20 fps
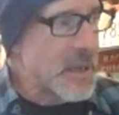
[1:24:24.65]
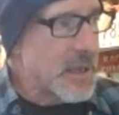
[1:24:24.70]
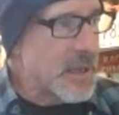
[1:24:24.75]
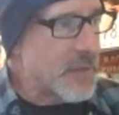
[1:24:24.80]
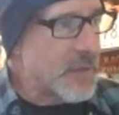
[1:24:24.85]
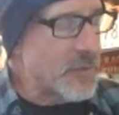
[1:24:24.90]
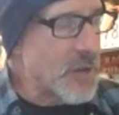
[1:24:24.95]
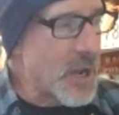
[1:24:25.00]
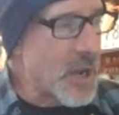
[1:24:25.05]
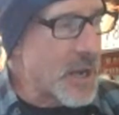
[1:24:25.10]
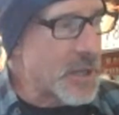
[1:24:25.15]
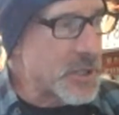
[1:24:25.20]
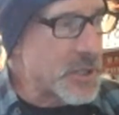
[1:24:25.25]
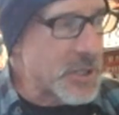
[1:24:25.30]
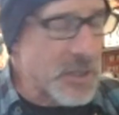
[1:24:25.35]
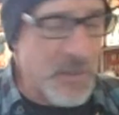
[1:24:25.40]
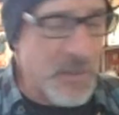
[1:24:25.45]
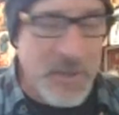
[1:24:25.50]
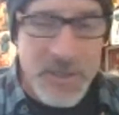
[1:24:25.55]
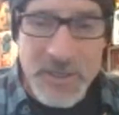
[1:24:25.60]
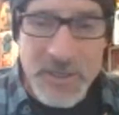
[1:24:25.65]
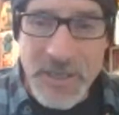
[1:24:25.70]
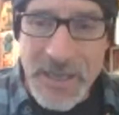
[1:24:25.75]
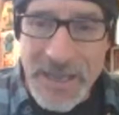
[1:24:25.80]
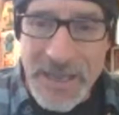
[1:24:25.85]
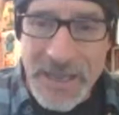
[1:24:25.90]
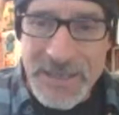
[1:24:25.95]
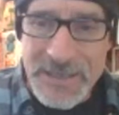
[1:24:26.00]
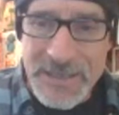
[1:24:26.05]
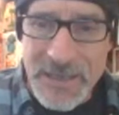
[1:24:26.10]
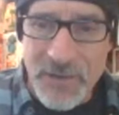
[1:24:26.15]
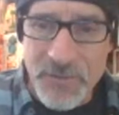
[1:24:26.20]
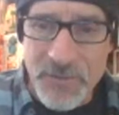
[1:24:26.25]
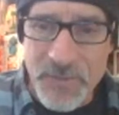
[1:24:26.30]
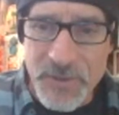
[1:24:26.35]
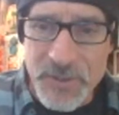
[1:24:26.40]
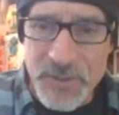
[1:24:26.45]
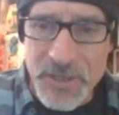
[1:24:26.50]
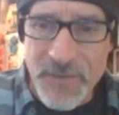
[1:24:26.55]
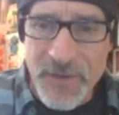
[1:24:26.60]
If not, it's going to be South
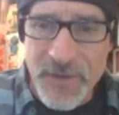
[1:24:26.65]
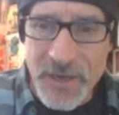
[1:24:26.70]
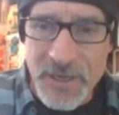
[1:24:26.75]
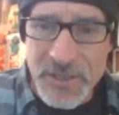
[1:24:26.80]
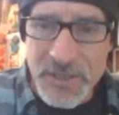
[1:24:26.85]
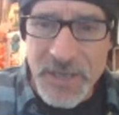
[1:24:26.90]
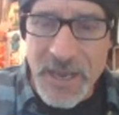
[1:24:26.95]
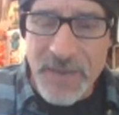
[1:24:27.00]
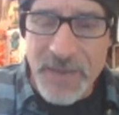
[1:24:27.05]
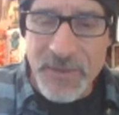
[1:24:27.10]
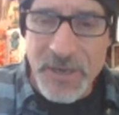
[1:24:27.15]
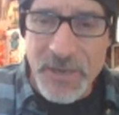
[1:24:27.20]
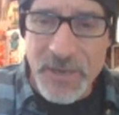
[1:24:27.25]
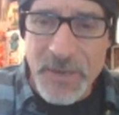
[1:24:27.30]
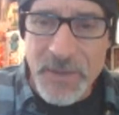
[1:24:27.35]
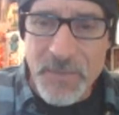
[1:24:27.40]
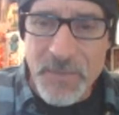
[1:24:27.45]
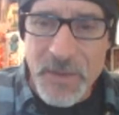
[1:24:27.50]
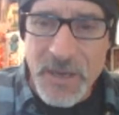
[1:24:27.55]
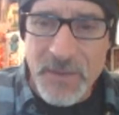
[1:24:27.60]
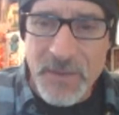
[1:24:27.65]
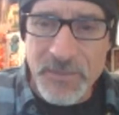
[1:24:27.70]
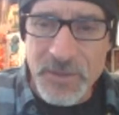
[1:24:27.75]
Pacific because I am going to be beamed